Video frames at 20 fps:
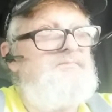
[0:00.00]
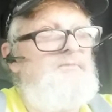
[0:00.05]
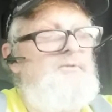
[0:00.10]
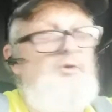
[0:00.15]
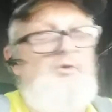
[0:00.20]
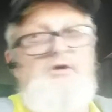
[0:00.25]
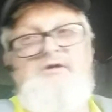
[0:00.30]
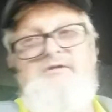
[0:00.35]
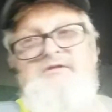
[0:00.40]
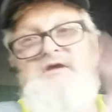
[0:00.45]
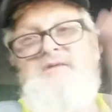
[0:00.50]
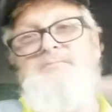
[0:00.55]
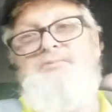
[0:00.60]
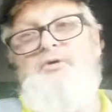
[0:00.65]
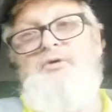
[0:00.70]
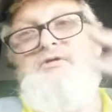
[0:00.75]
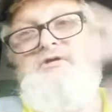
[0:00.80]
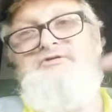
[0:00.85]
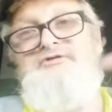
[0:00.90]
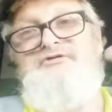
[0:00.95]
Or a
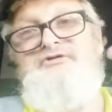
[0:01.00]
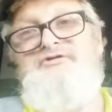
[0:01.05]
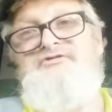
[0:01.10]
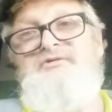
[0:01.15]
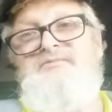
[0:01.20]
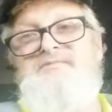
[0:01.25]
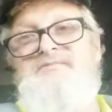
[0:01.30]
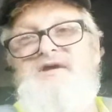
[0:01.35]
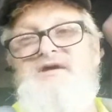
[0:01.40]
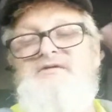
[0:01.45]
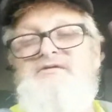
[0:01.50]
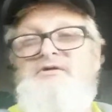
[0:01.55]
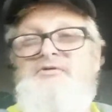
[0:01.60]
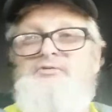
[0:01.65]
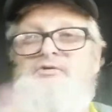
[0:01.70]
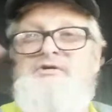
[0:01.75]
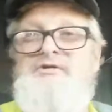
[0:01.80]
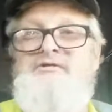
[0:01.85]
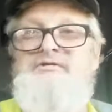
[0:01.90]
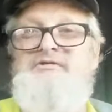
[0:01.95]
pulley system down
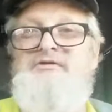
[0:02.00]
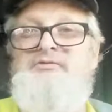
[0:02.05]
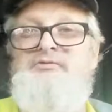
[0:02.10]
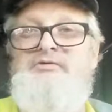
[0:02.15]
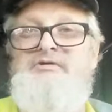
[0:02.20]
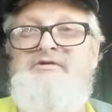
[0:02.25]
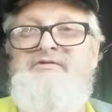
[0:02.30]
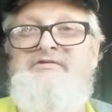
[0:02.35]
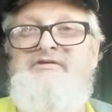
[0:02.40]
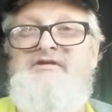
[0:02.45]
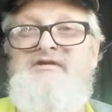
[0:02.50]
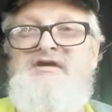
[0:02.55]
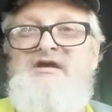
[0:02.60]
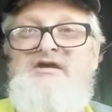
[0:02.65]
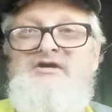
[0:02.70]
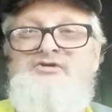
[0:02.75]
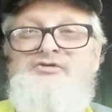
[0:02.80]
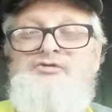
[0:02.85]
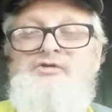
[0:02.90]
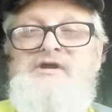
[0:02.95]
where
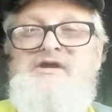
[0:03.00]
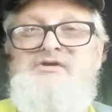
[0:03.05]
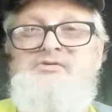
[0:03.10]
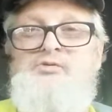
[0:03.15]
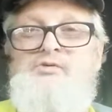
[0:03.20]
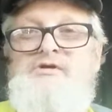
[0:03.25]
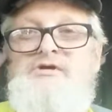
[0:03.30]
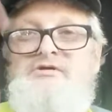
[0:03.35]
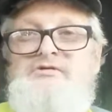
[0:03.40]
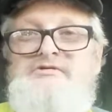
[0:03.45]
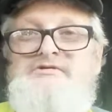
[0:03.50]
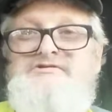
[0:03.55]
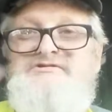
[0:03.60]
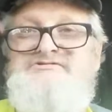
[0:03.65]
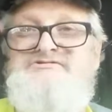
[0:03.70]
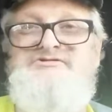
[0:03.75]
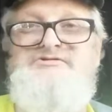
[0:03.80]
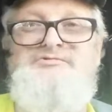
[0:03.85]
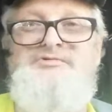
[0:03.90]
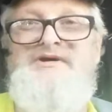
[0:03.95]
the crank wheel
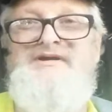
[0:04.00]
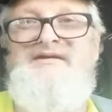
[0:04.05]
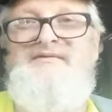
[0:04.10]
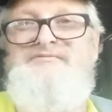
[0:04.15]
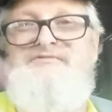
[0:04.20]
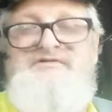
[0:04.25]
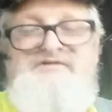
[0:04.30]
is, or whatever